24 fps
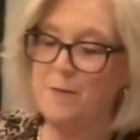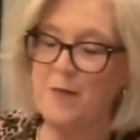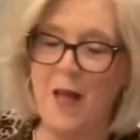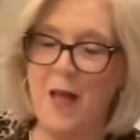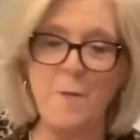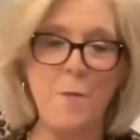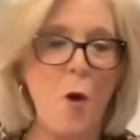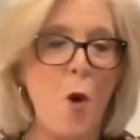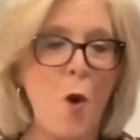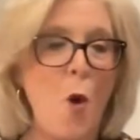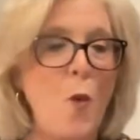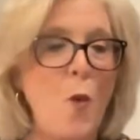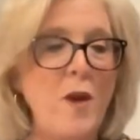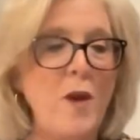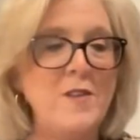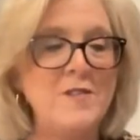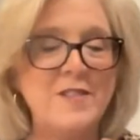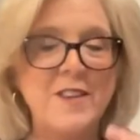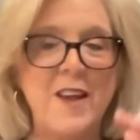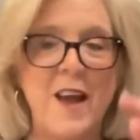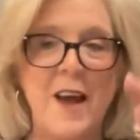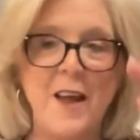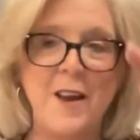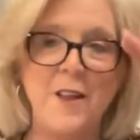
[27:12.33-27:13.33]
I'm always
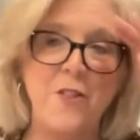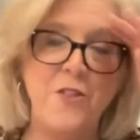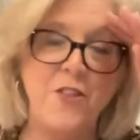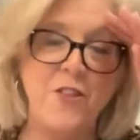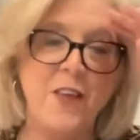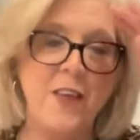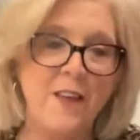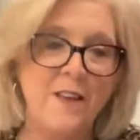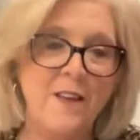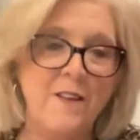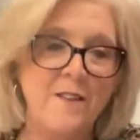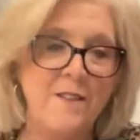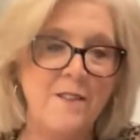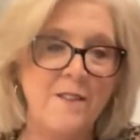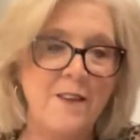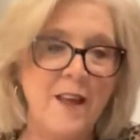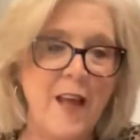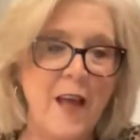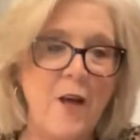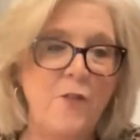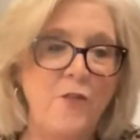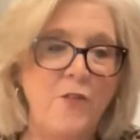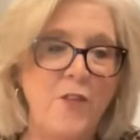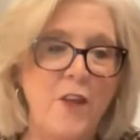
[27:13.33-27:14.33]
kind of thinking
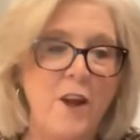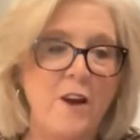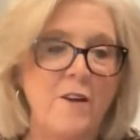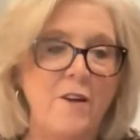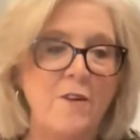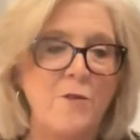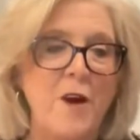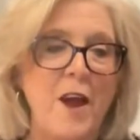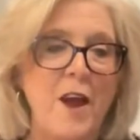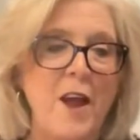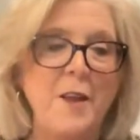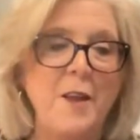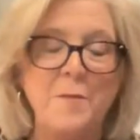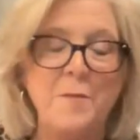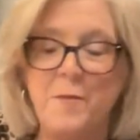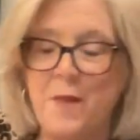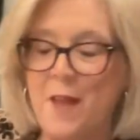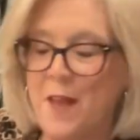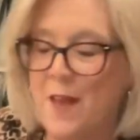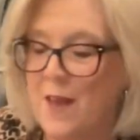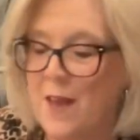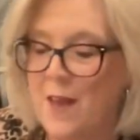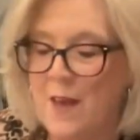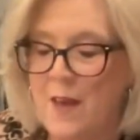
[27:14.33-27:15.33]
out there, right?
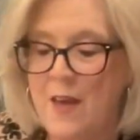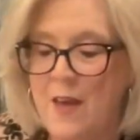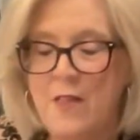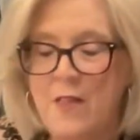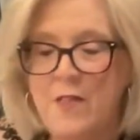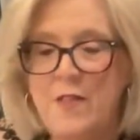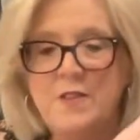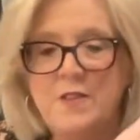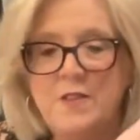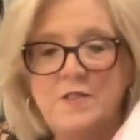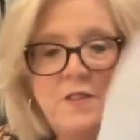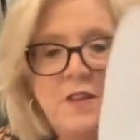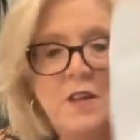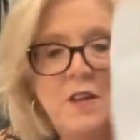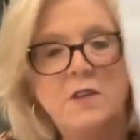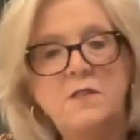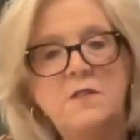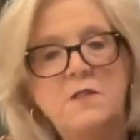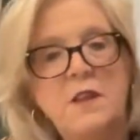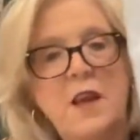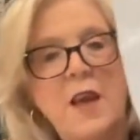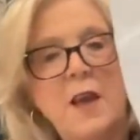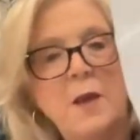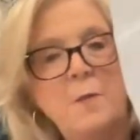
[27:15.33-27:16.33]
This
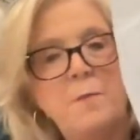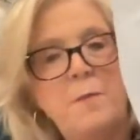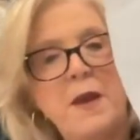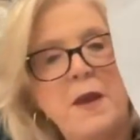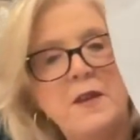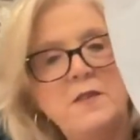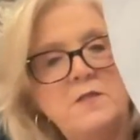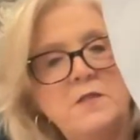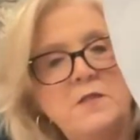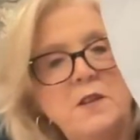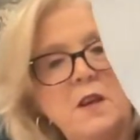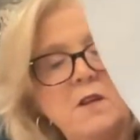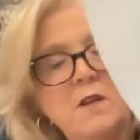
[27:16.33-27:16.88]
is a basic